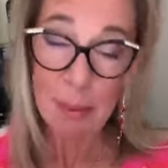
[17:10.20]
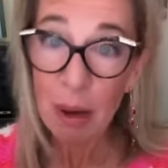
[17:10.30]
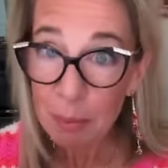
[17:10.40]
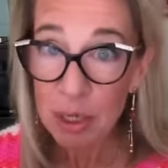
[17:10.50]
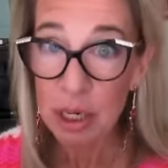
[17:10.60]
and
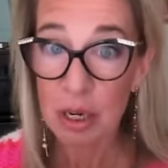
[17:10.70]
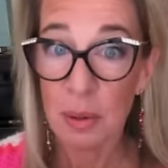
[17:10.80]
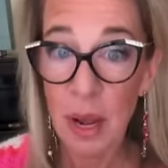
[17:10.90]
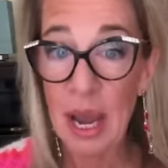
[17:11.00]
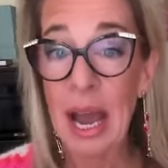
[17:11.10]
come up to
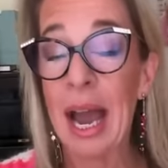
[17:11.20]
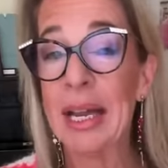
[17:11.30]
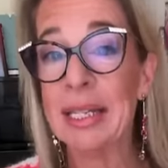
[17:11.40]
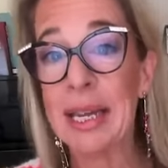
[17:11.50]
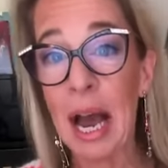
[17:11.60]
you
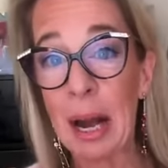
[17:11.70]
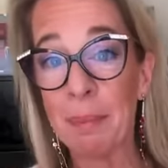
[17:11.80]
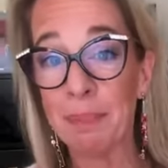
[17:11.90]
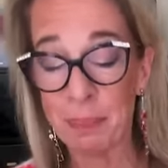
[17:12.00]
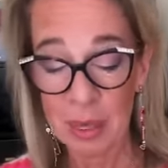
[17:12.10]
and
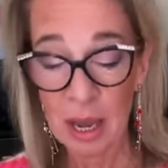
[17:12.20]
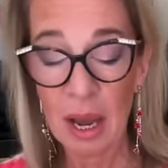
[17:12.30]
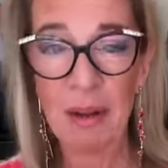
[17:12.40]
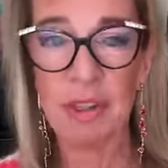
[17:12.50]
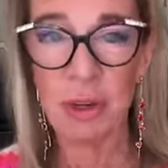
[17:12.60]
I
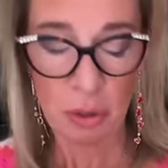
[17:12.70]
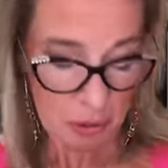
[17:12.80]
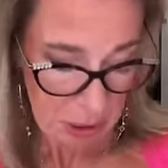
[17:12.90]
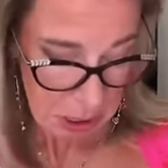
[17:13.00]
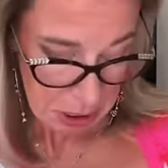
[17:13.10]
have to do it
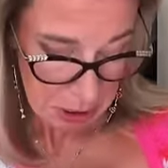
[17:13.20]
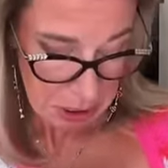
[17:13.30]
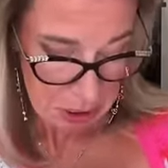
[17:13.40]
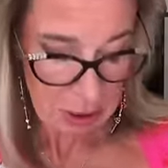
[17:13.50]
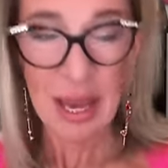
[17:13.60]
on screen, I
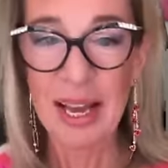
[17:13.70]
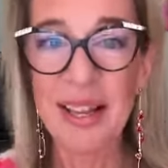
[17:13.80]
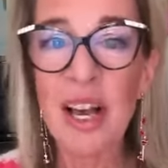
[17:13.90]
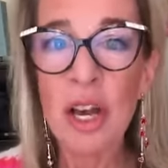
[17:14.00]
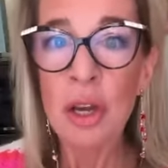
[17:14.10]
think. Yeah.
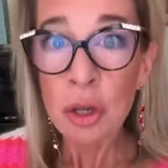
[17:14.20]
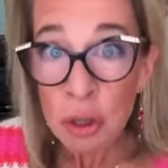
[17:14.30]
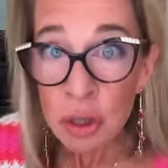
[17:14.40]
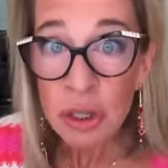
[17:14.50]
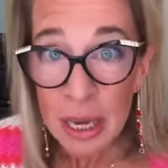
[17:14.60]

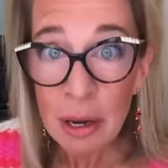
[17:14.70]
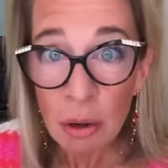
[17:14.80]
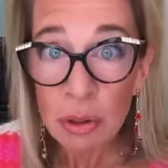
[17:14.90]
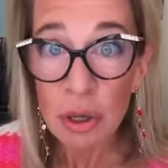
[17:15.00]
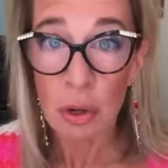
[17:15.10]
Stick
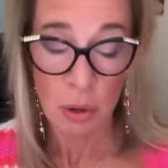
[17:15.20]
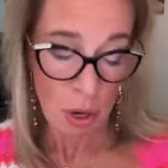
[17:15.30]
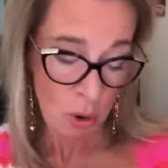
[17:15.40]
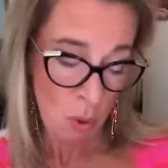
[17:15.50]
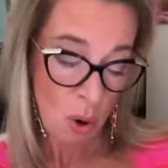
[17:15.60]
on you.
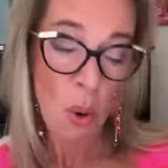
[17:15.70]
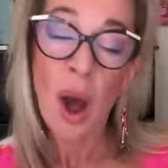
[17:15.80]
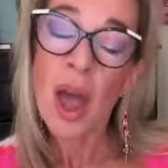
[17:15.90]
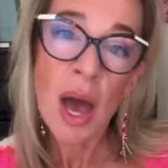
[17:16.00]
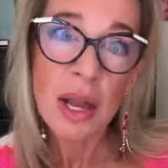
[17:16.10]

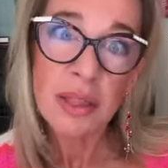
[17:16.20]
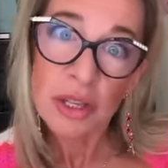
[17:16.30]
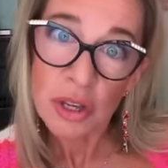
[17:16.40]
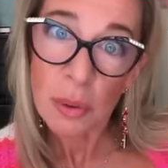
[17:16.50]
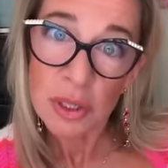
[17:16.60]
Oh, I heard
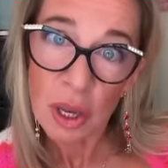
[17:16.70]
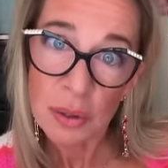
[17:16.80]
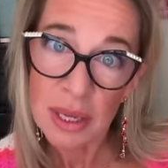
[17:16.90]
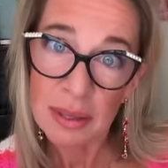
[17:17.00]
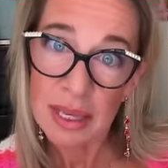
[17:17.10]
that
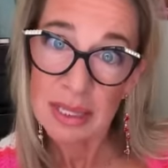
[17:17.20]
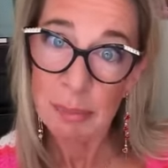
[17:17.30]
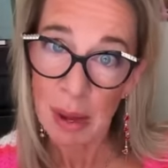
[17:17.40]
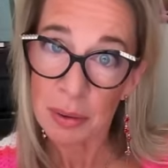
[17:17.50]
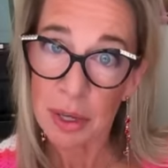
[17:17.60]
so-and-so said this
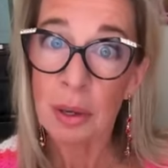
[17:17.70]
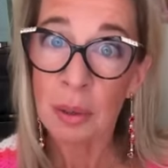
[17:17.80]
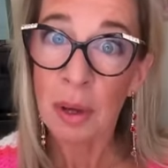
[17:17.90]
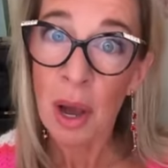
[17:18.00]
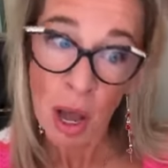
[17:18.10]
about
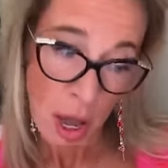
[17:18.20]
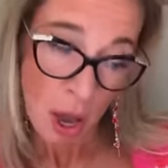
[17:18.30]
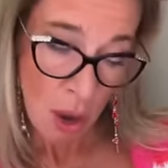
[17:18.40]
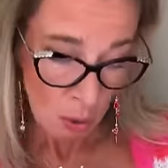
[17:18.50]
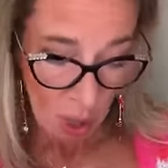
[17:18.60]
you.
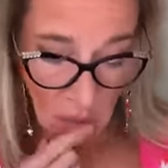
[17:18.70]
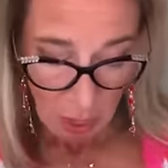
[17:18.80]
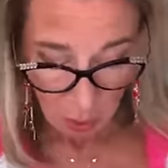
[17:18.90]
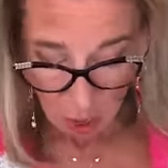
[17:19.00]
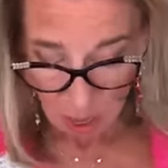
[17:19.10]
Oh,
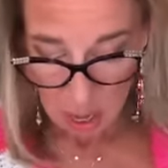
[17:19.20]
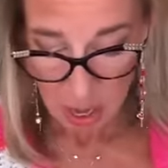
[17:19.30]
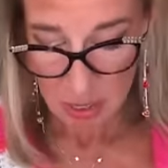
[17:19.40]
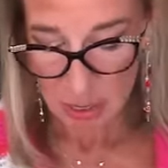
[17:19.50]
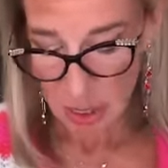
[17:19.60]
I
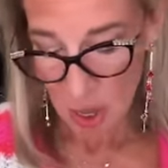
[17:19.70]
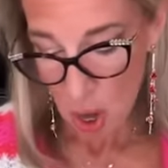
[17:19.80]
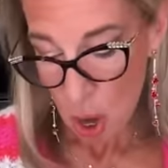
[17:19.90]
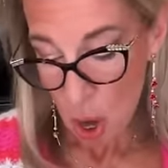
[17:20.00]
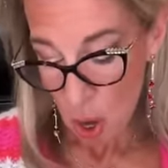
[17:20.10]
heard that.
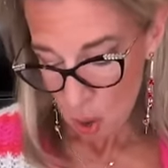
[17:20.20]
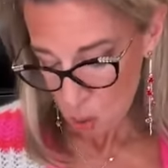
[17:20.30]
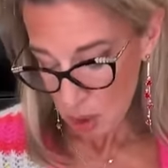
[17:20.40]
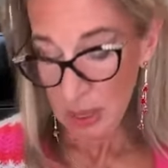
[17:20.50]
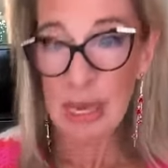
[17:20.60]

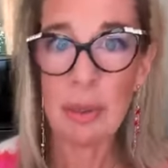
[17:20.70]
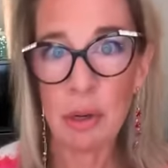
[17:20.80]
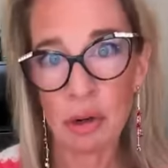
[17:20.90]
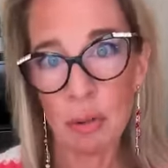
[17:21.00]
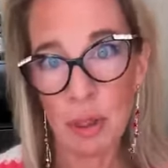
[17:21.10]
Oh, well, in
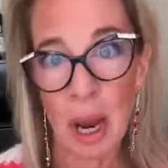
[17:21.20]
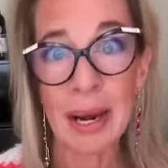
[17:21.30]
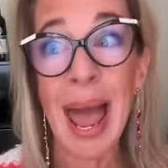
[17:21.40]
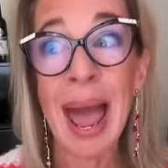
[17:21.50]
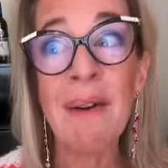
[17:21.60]
the group
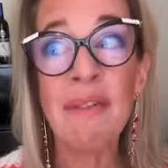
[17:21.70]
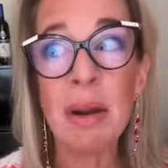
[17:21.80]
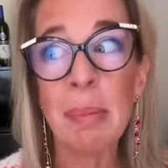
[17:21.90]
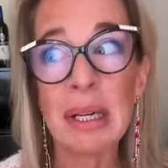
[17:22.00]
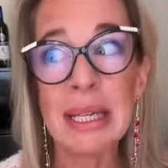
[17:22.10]
chat,
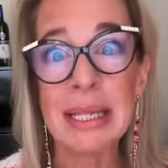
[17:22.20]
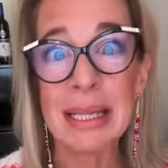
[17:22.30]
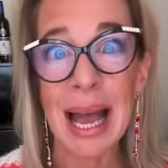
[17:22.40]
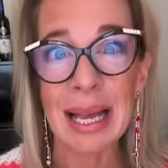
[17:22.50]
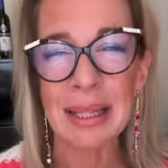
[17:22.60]
everybody
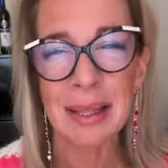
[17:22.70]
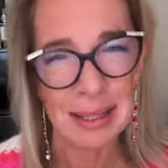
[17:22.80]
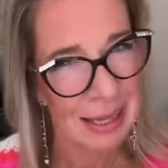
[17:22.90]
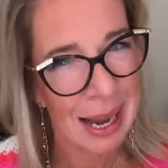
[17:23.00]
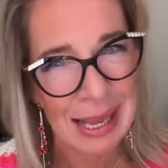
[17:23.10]
says,
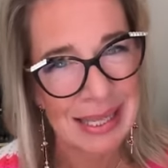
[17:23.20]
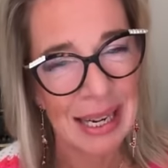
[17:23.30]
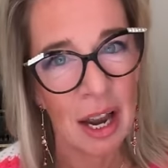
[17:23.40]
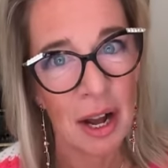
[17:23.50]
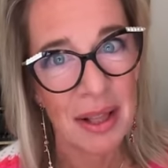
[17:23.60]
that's a
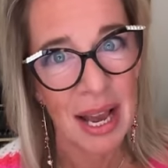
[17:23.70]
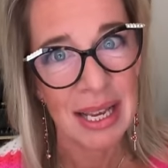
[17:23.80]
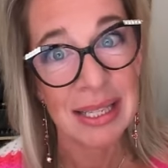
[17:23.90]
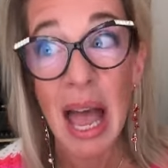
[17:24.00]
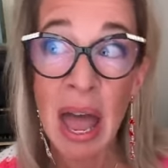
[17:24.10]
classic line
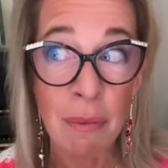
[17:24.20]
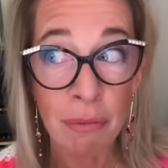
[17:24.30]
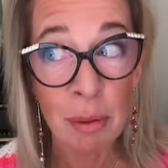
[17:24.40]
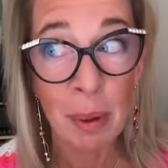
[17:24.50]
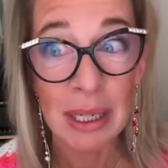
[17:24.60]
that is,
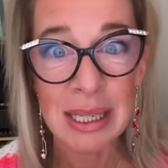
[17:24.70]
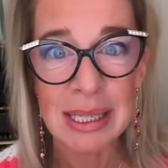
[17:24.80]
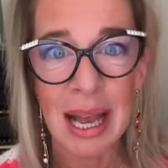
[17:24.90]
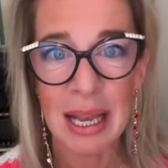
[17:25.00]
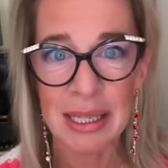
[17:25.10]
everybody
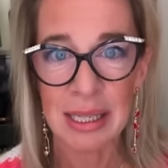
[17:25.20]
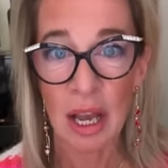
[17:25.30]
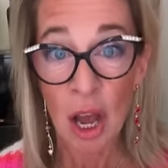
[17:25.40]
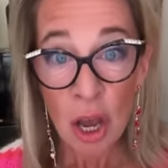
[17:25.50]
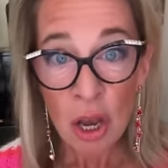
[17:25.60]
says,